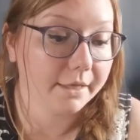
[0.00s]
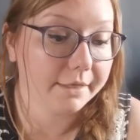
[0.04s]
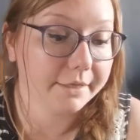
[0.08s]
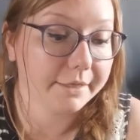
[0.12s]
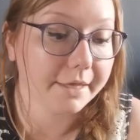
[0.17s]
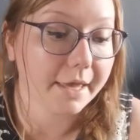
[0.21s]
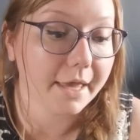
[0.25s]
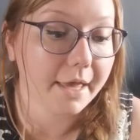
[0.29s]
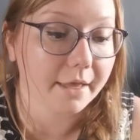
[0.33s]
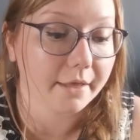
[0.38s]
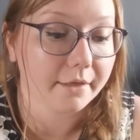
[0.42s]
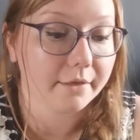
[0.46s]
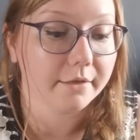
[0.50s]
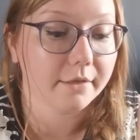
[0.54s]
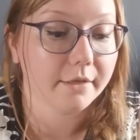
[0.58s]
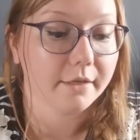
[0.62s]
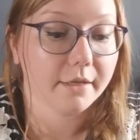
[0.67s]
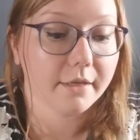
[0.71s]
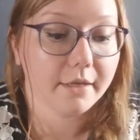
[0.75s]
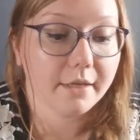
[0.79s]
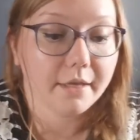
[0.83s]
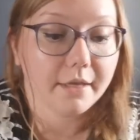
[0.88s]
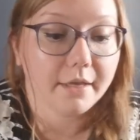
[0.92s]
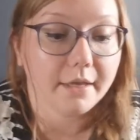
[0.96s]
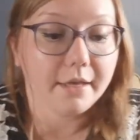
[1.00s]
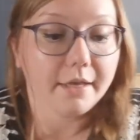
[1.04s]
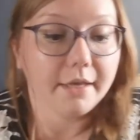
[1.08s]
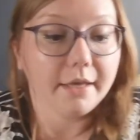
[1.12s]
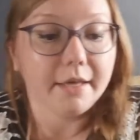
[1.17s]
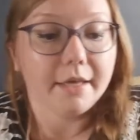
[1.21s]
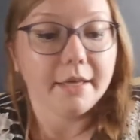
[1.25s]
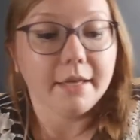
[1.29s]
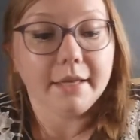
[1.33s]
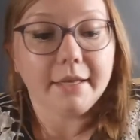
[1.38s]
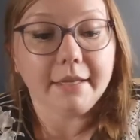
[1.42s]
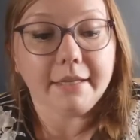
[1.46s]
Yeah,
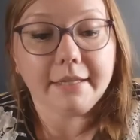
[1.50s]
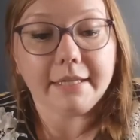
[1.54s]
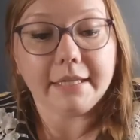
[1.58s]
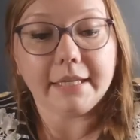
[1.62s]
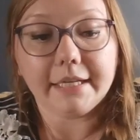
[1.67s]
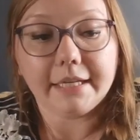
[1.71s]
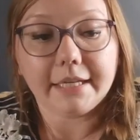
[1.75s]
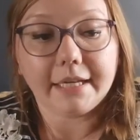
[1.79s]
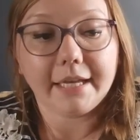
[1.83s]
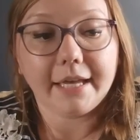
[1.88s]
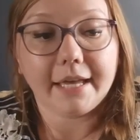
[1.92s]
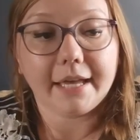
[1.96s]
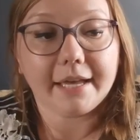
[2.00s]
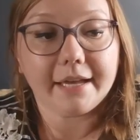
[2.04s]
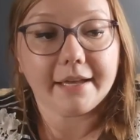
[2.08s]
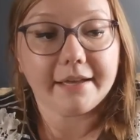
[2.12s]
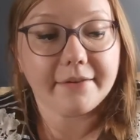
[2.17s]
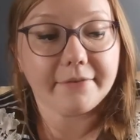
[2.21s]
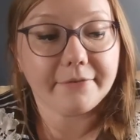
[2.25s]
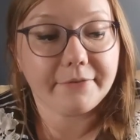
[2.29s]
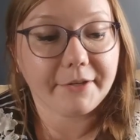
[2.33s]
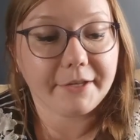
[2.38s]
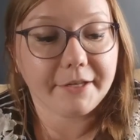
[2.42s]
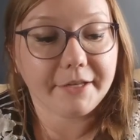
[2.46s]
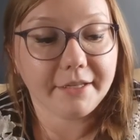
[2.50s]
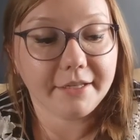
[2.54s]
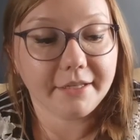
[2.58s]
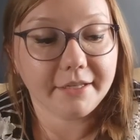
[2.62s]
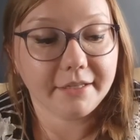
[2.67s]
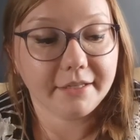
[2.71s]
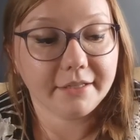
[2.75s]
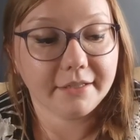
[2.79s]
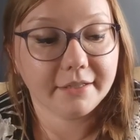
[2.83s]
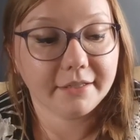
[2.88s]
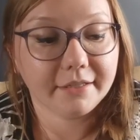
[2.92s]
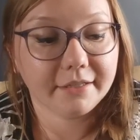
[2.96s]
then I have,
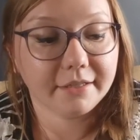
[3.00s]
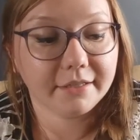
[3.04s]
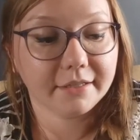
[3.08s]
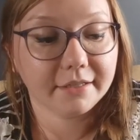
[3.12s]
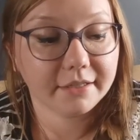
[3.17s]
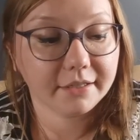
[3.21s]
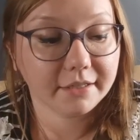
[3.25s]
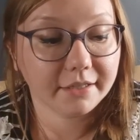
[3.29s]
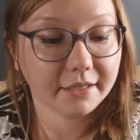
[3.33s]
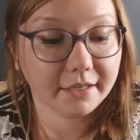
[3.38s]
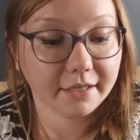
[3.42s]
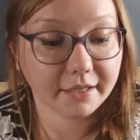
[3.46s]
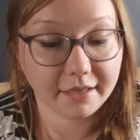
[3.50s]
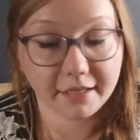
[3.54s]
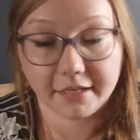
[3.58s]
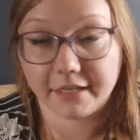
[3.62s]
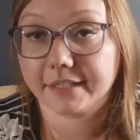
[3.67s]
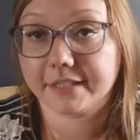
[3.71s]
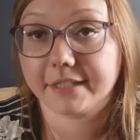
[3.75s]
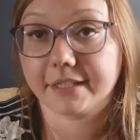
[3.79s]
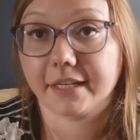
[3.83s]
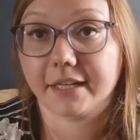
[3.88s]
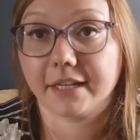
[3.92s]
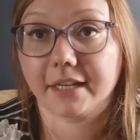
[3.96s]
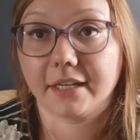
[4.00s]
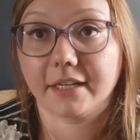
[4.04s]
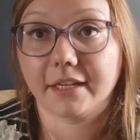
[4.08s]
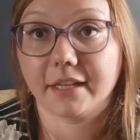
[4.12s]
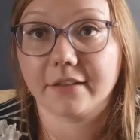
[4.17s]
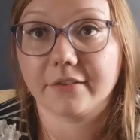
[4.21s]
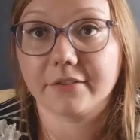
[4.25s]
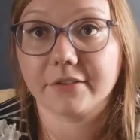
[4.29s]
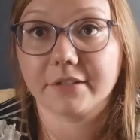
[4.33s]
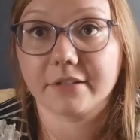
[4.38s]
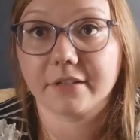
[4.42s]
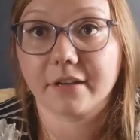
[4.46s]
like I said,
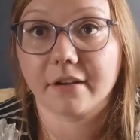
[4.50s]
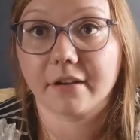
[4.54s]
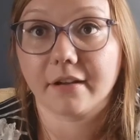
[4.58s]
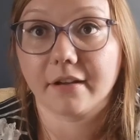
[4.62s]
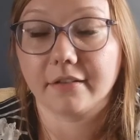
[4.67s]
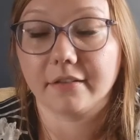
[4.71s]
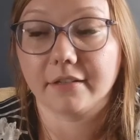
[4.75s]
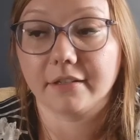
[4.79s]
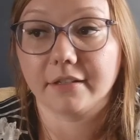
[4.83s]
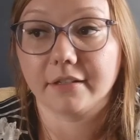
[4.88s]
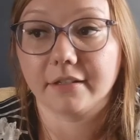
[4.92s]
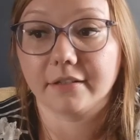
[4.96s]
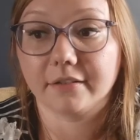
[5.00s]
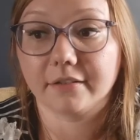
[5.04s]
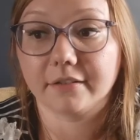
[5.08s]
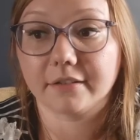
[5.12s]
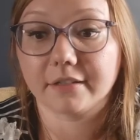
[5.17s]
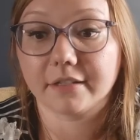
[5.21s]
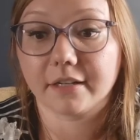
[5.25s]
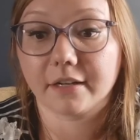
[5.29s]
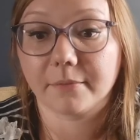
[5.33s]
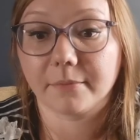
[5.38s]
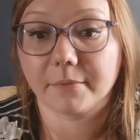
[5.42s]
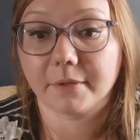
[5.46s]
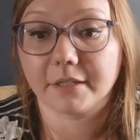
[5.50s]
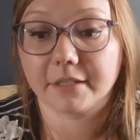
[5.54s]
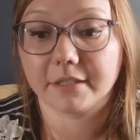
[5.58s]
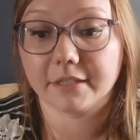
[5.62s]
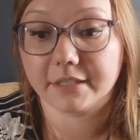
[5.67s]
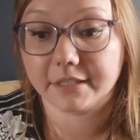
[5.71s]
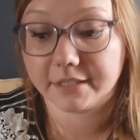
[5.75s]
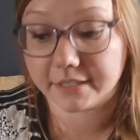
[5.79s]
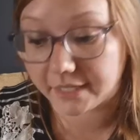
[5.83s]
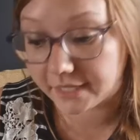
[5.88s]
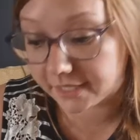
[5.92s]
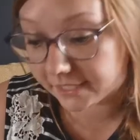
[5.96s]
another sock on the needles that I want
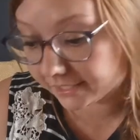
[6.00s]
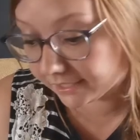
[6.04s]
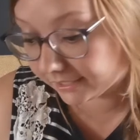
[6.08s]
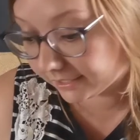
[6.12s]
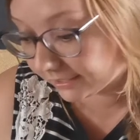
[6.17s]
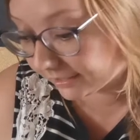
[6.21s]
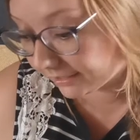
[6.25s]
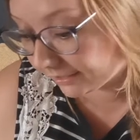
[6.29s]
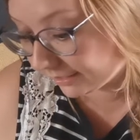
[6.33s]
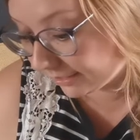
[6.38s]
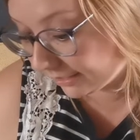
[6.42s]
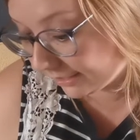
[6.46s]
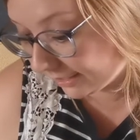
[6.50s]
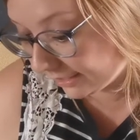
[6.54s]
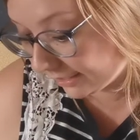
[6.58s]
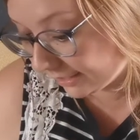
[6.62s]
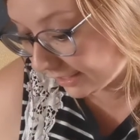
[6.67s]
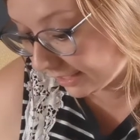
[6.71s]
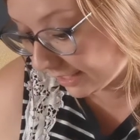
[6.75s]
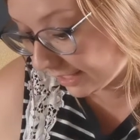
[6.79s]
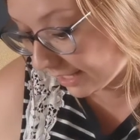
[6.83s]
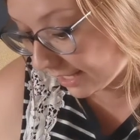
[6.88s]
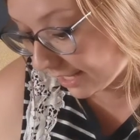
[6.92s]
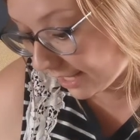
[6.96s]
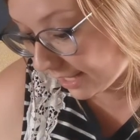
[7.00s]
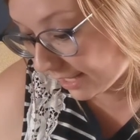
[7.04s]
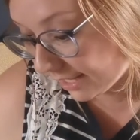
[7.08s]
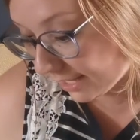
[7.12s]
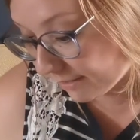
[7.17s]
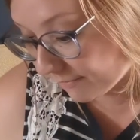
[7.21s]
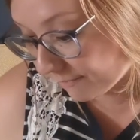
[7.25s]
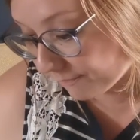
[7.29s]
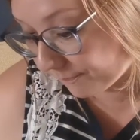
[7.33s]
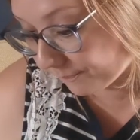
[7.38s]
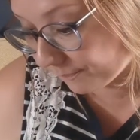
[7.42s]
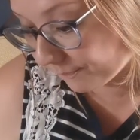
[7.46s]
to design.
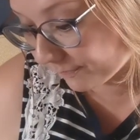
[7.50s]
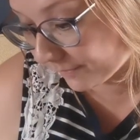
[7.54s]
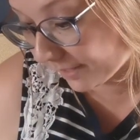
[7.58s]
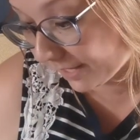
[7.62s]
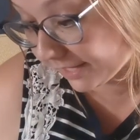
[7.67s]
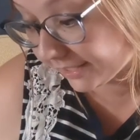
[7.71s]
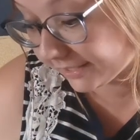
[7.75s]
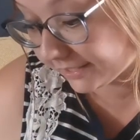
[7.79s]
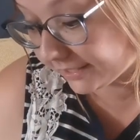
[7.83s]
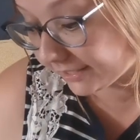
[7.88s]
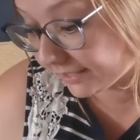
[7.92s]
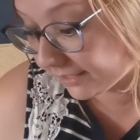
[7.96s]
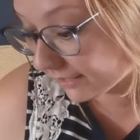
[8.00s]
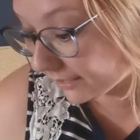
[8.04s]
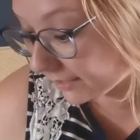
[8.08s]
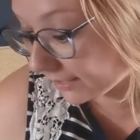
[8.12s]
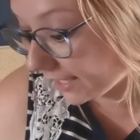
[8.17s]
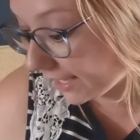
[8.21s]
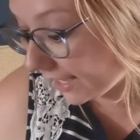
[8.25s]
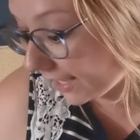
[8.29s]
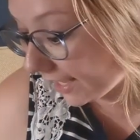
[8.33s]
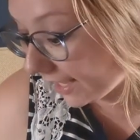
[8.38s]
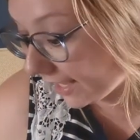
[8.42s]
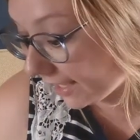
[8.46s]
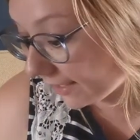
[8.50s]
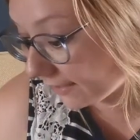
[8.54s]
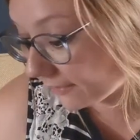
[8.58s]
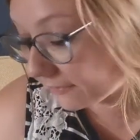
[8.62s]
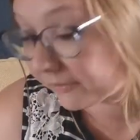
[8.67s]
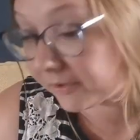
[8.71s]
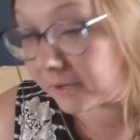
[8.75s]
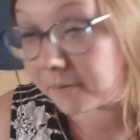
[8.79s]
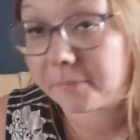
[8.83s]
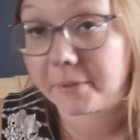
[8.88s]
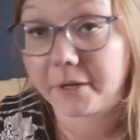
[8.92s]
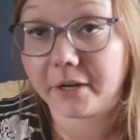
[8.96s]
I still have
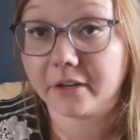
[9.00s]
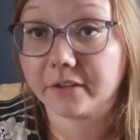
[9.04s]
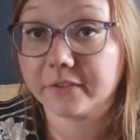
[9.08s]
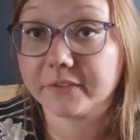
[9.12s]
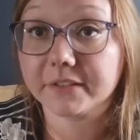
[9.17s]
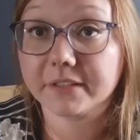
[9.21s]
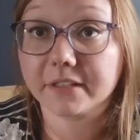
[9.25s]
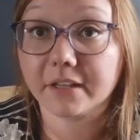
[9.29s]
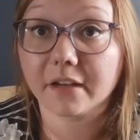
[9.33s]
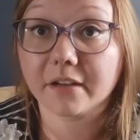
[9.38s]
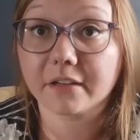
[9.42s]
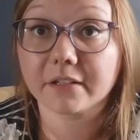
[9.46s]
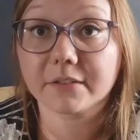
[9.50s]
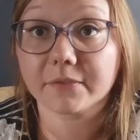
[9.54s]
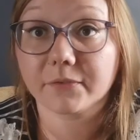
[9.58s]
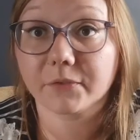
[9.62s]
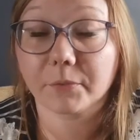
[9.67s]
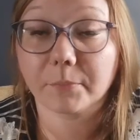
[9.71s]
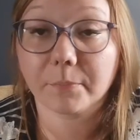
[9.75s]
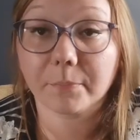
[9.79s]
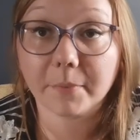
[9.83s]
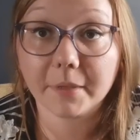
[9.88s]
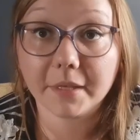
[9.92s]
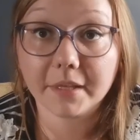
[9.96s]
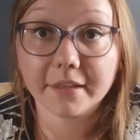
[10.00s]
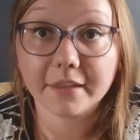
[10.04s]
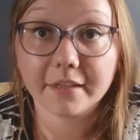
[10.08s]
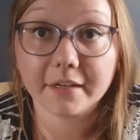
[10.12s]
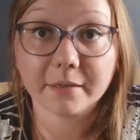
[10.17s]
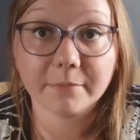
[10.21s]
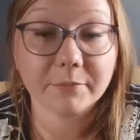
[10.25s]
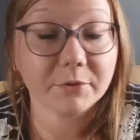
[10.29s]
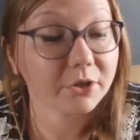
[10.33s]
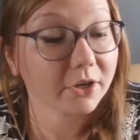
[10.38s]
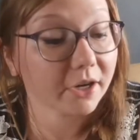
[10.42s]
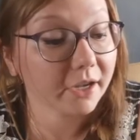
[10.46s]
a pair of socks for B that
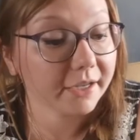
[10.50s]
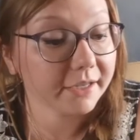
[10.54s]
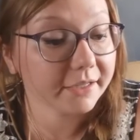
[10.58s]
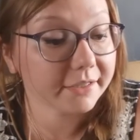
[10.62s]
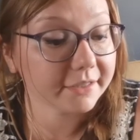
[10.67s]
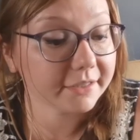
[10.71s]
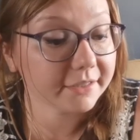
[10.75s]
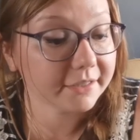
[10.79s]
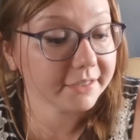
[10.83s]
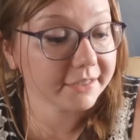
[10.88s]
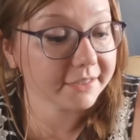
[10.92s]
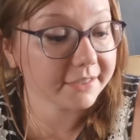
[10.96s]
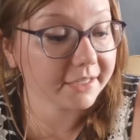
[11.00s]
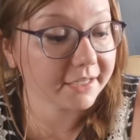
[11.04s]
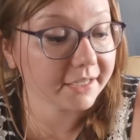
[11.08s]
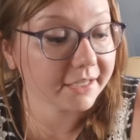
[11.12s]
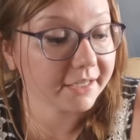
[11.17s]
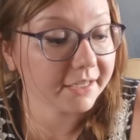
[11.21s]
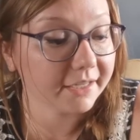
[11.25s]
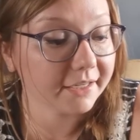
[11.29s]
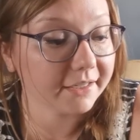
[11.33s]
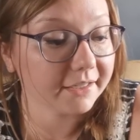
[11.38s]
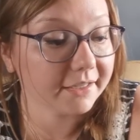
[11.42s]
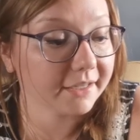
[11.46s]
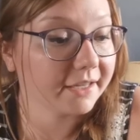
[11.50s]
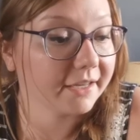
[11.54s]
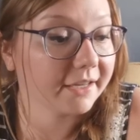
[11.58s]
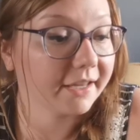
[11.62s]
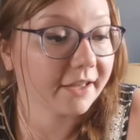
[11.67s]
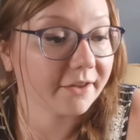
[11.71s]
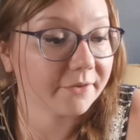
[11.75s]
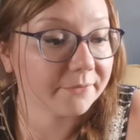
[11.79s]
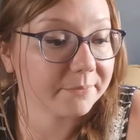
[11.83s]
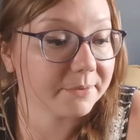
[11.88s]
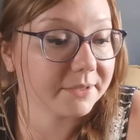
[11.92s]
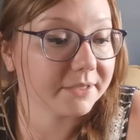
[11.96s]
I'm trying to design and
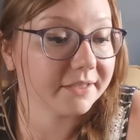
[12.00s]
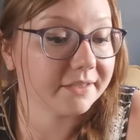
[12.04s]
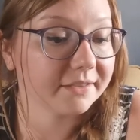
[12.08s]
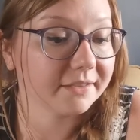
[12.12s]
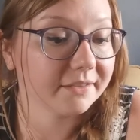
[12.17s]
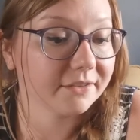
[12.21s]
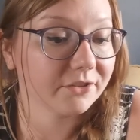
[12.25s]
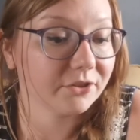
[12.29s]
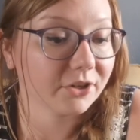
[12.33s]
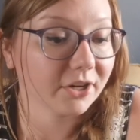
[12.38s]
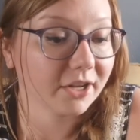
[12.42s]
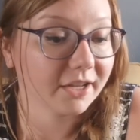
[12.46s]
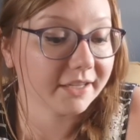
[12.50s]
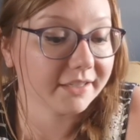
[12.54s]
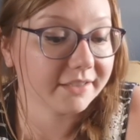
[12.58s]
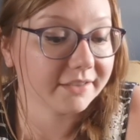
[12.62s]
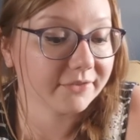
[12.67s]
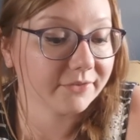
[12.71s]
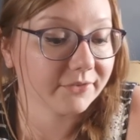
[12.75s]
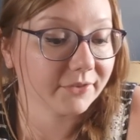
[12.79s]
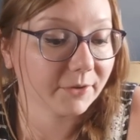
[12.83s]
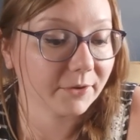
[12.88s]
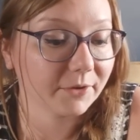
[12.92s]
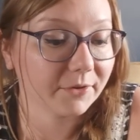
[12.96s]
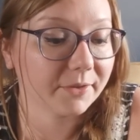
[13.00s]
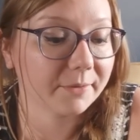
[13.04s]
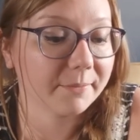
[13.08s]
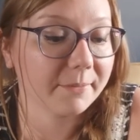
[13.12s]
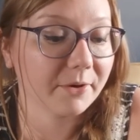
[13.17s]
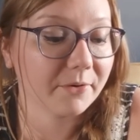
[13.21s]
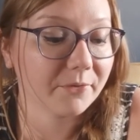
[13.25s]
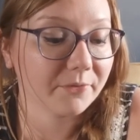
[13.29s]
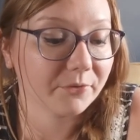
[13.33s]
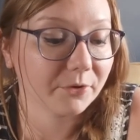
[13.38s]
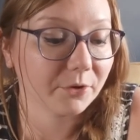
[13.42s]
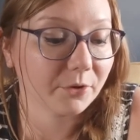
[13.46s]
have been trying to figure them
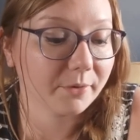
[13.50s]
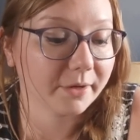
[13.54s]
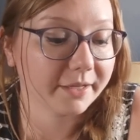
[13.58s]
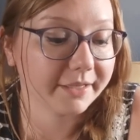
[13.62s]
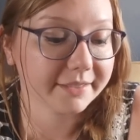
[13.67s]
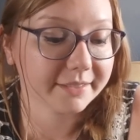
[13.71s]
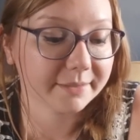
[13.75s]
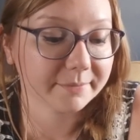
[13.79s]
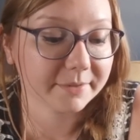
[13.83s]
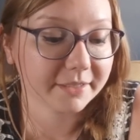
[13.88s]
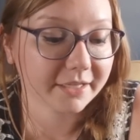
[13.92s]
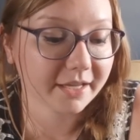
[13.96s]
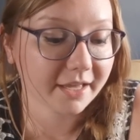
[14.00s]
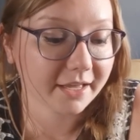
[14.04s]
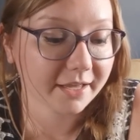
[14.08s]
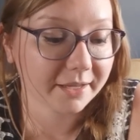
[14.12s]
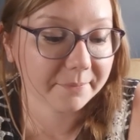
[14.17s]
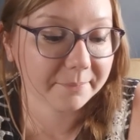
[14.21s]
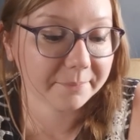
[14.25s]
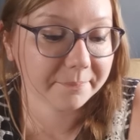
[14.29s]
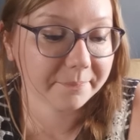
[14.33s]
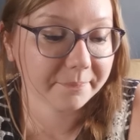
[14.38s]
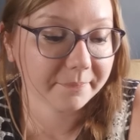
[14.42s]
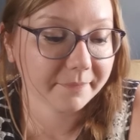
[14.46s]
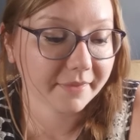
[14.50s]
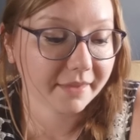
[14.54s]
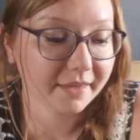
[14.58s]
out for quite some time.